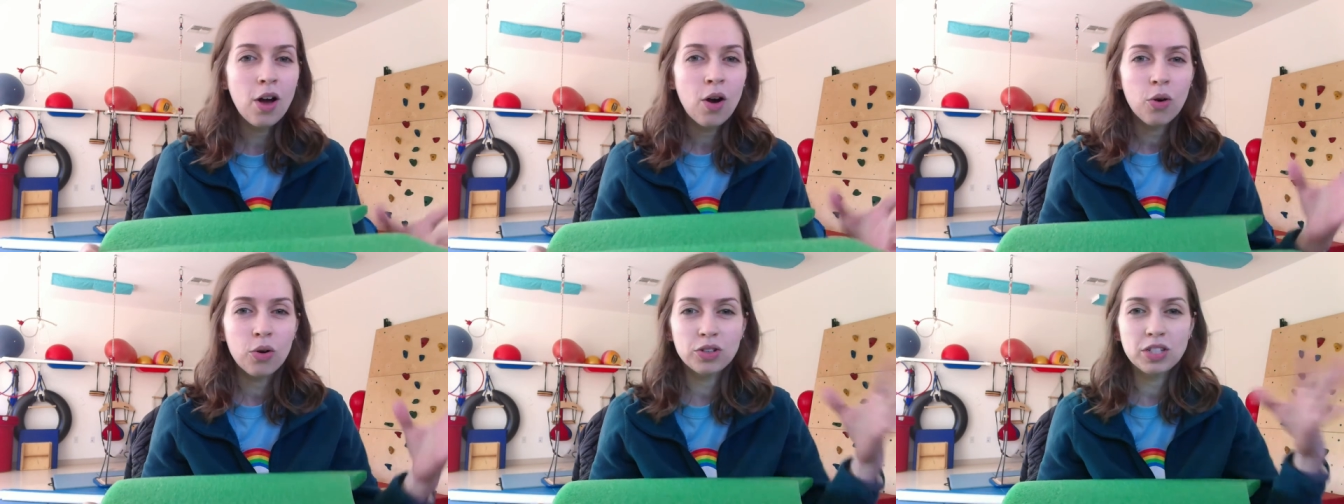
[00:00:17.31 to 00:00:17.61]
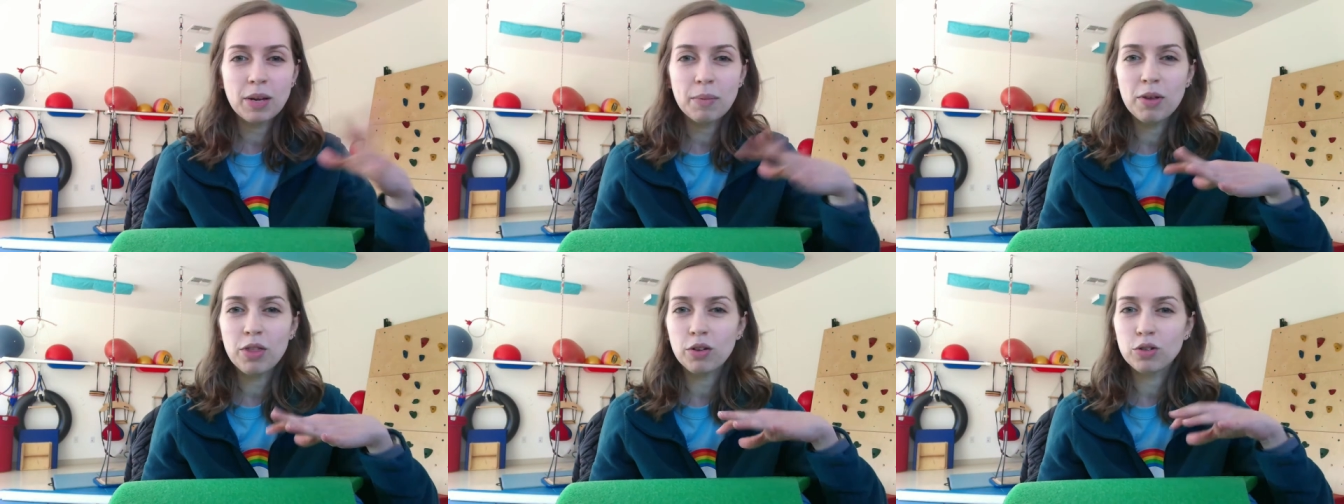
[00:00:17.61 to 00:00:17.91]
or
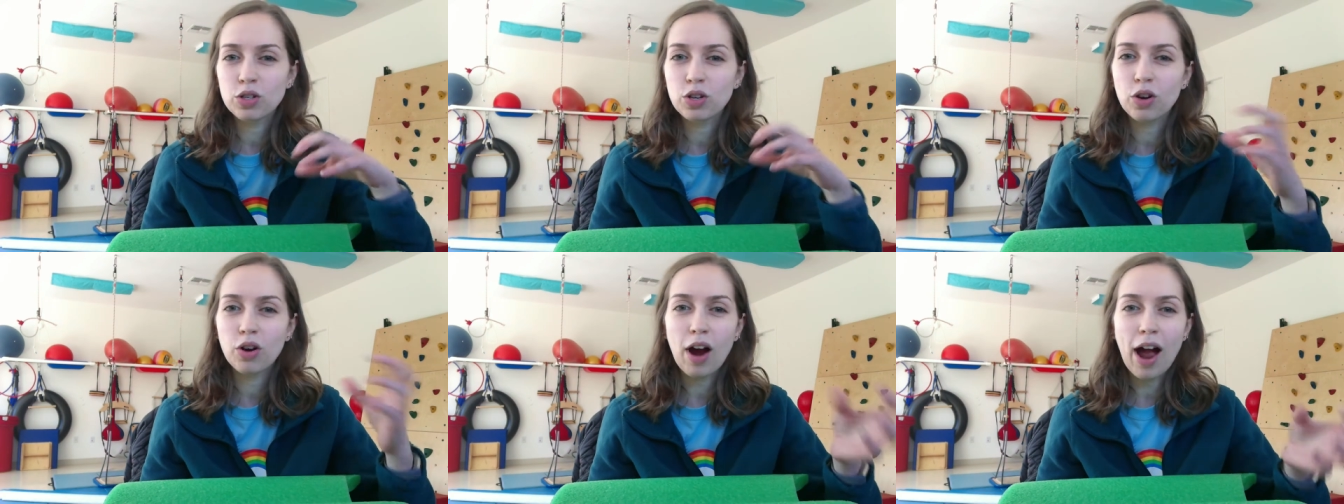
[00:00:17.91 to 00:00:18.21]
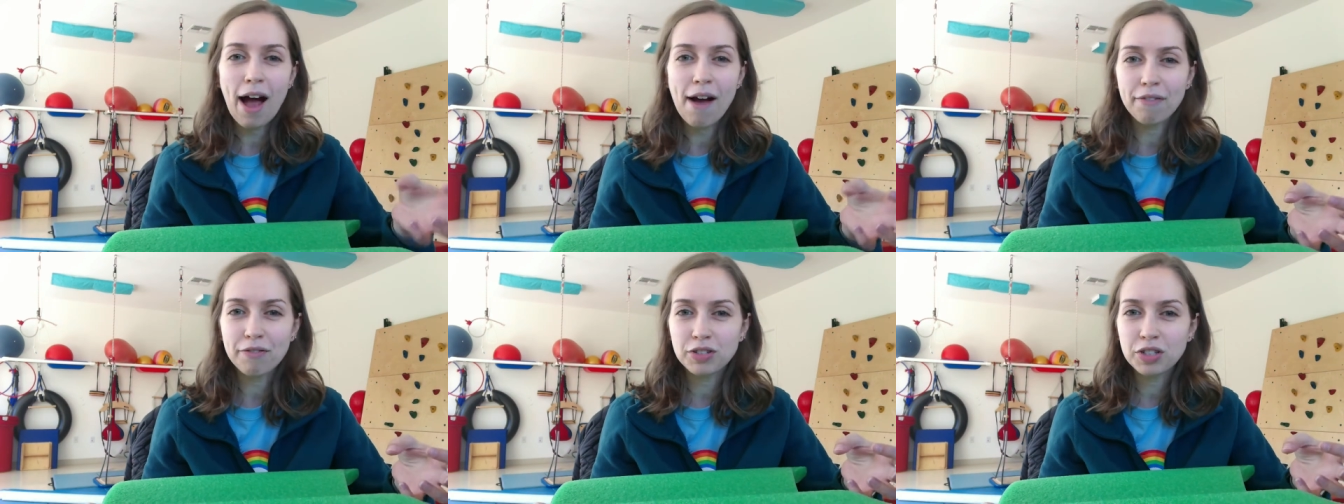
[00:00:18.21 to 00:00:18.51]
some of those
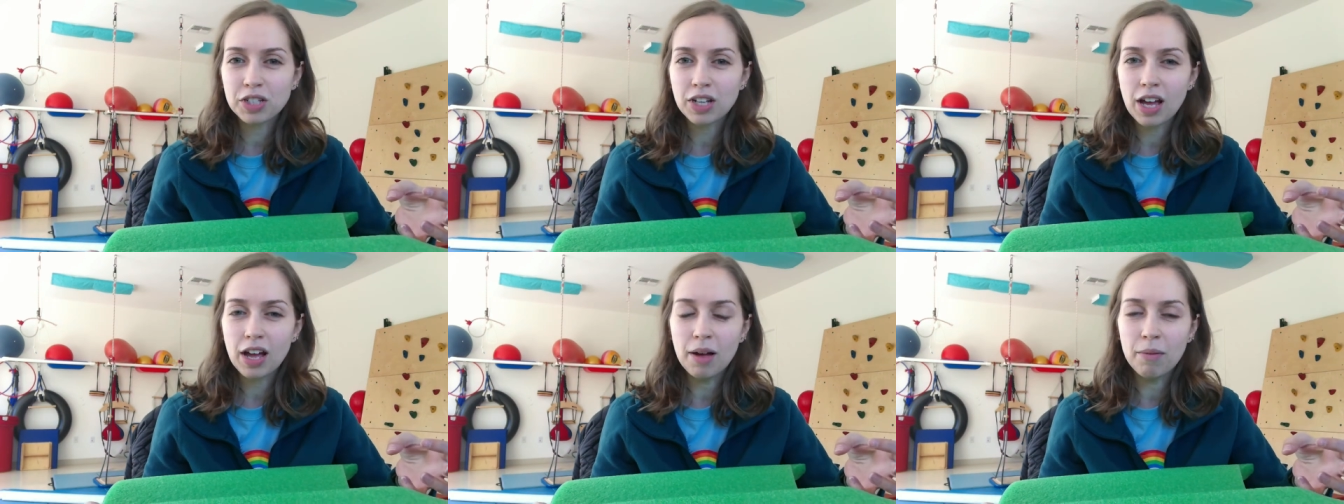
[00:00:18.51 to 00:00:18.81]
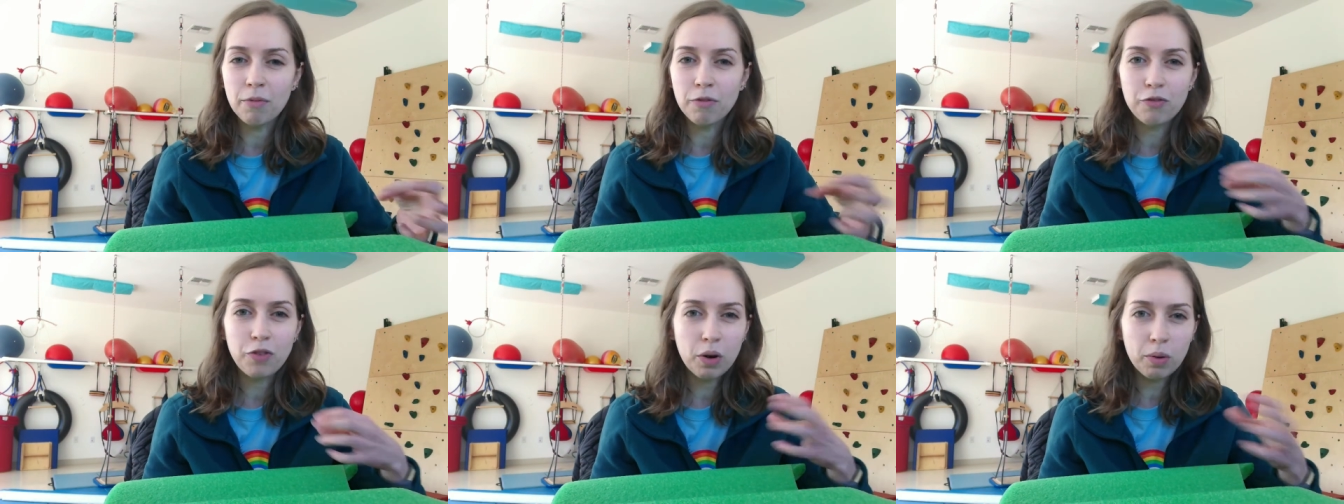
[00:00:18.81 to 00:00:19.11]
craft
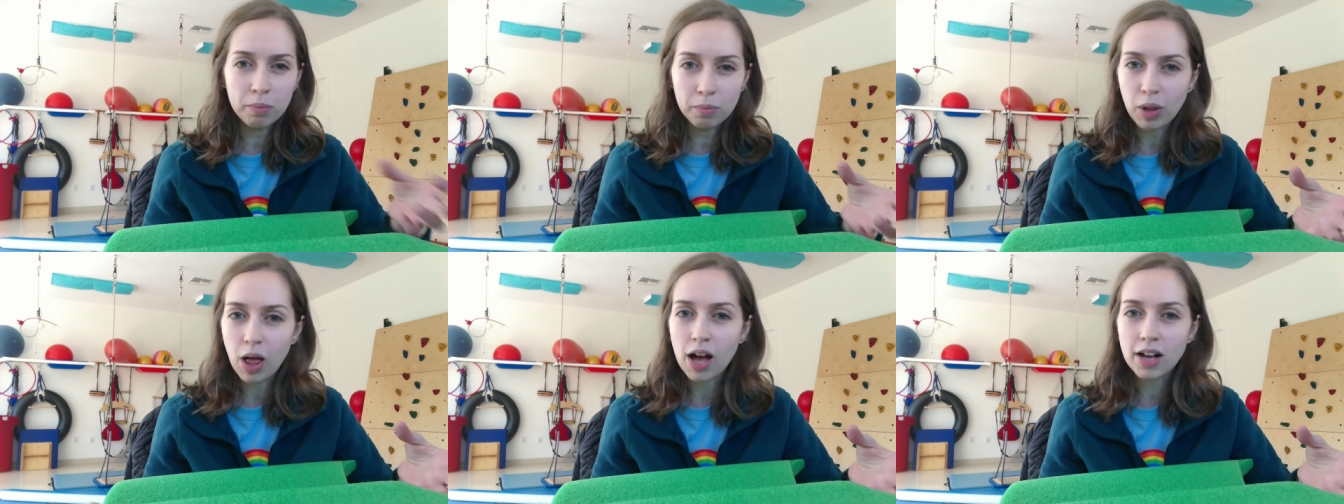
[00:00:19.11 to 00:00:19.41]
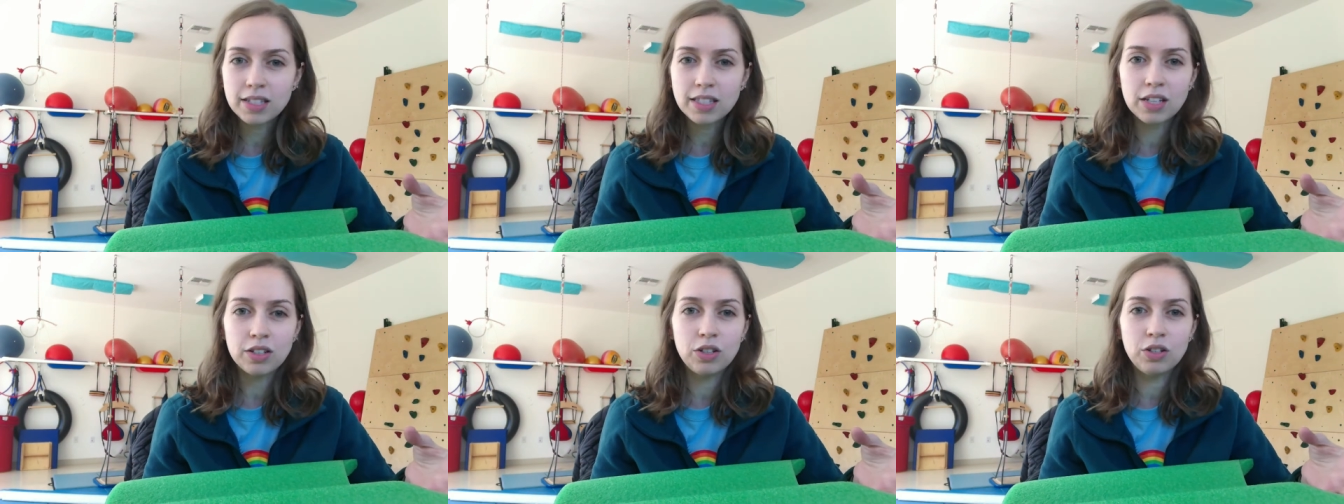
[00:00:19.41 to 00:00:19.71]
um, foam
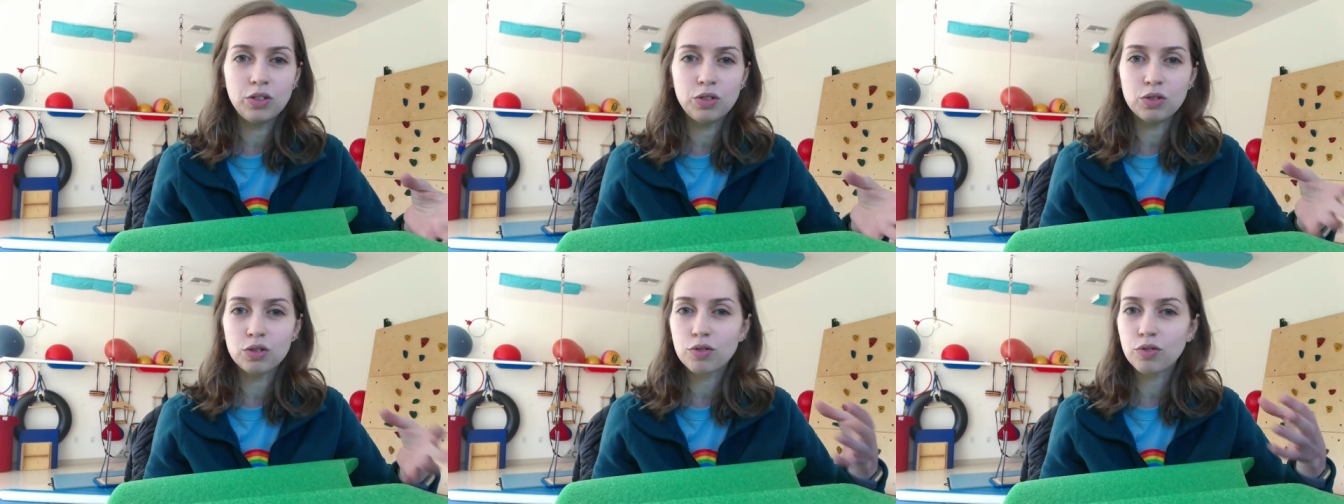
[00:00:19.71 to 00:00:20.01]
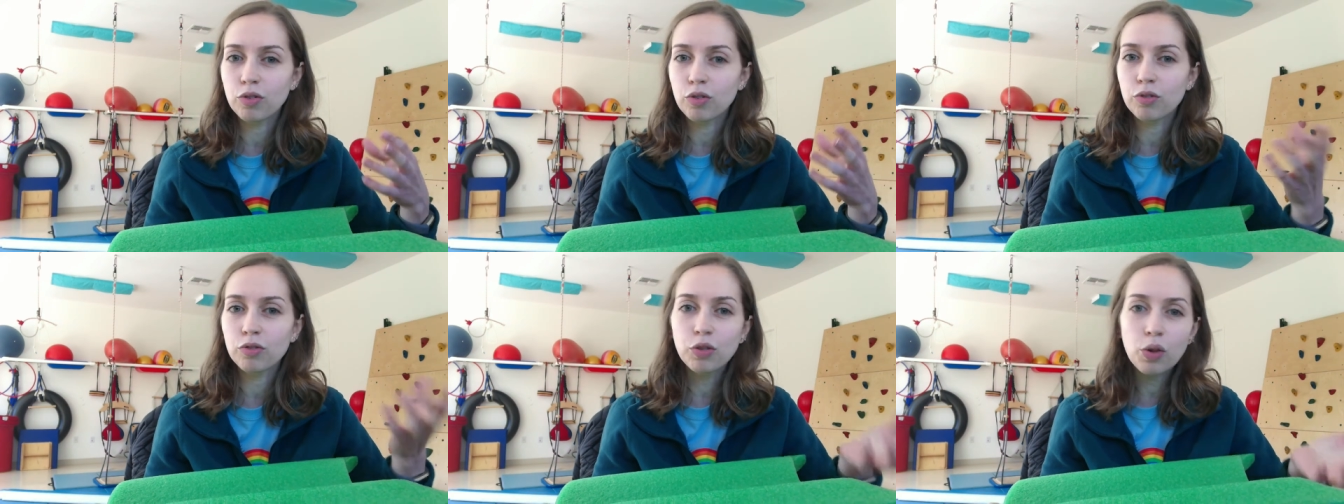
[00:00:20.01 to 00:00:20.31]
blocks that you use
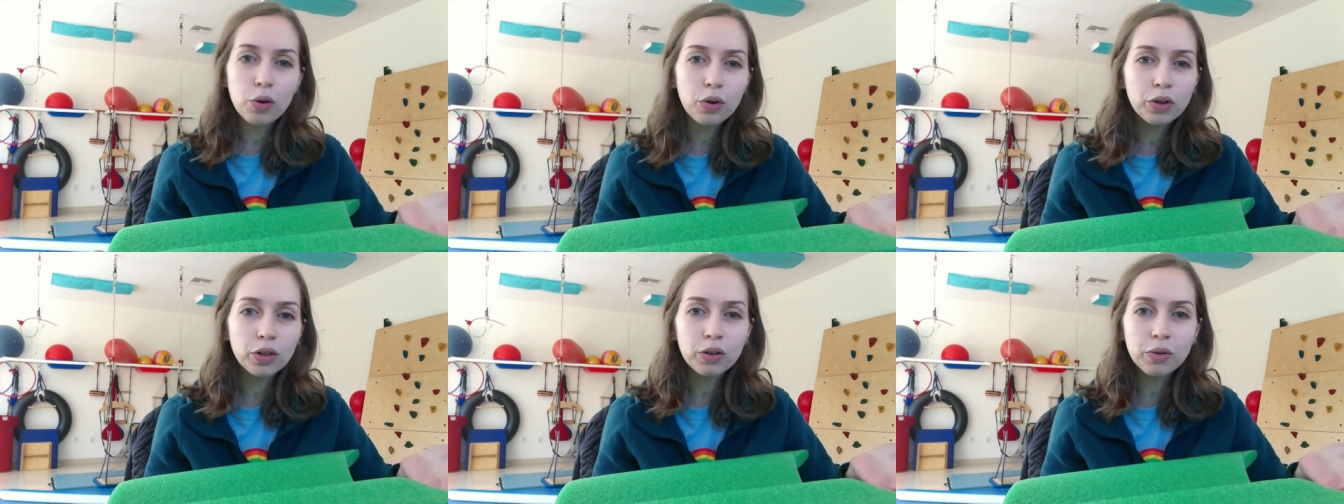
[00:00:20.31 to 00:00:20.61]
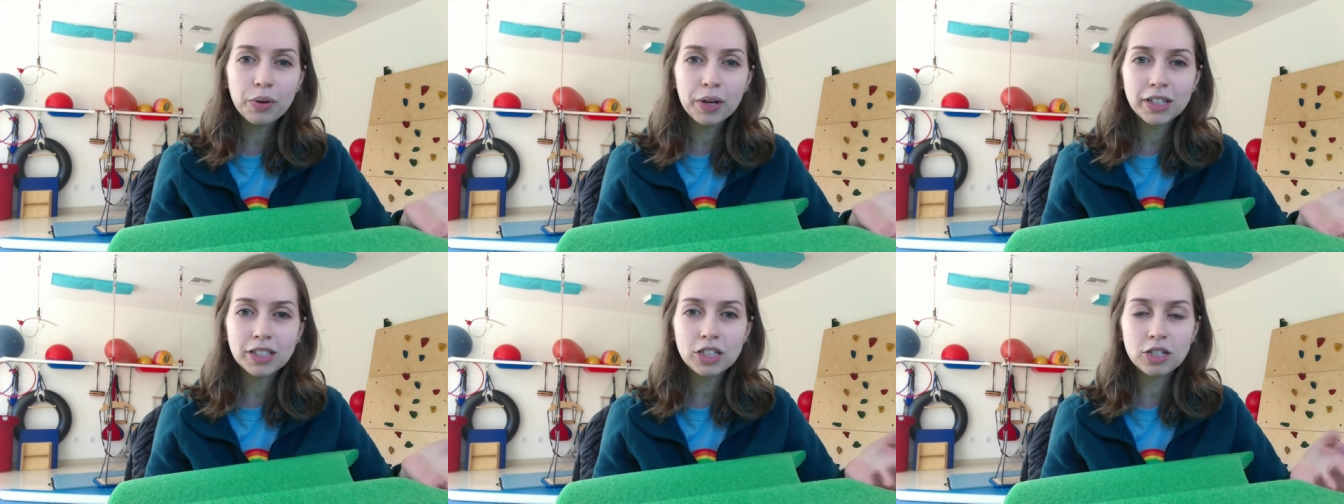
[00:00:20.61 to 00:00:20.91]
for floral
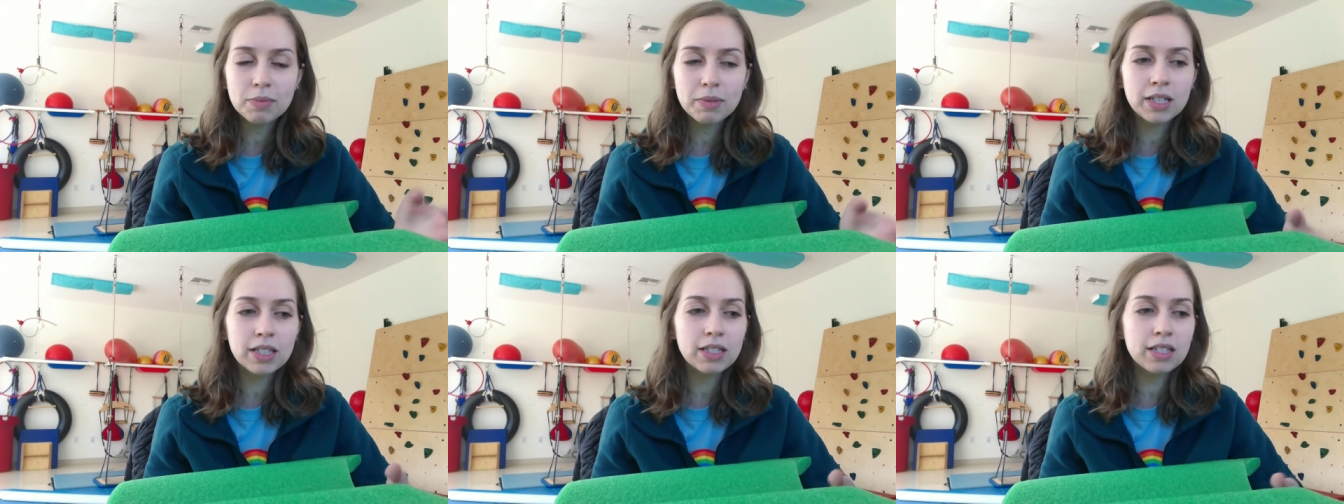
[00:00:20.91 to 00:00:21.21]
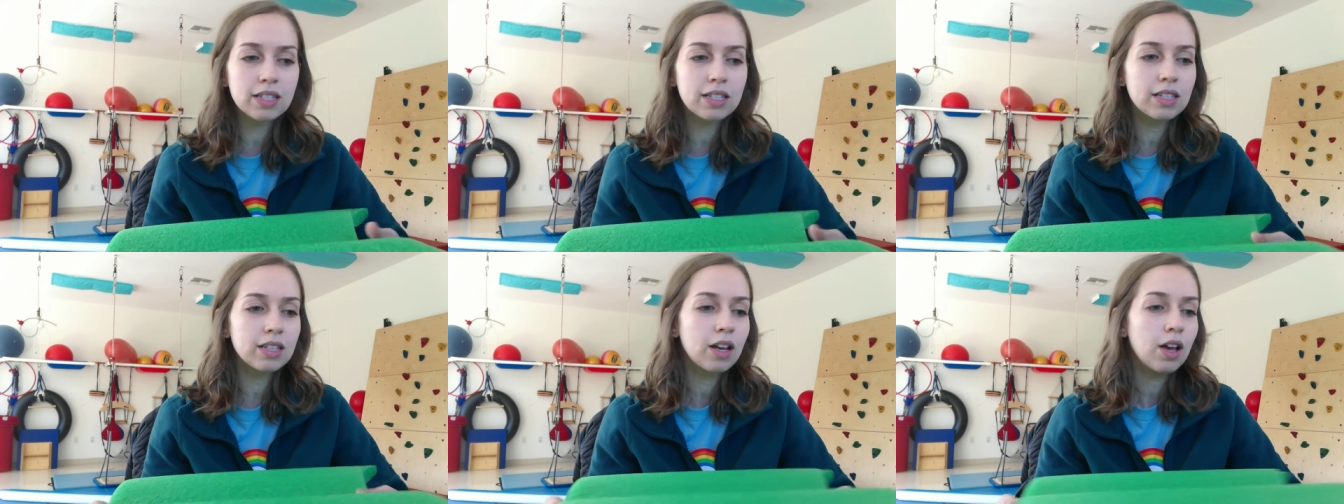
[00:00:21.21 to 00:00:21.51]

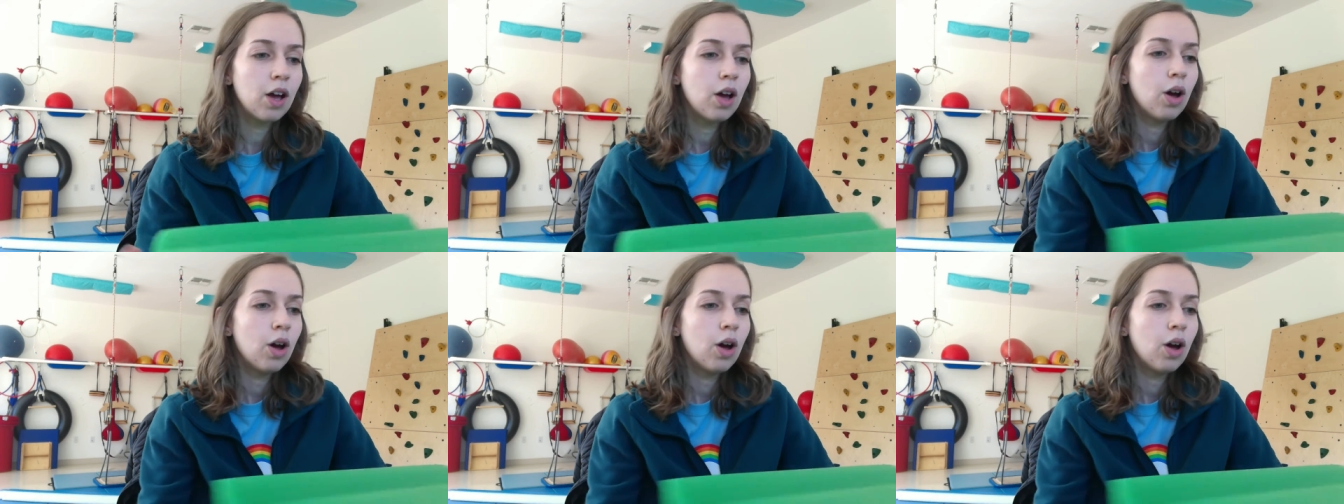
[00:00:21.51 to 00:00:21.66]
arrangements.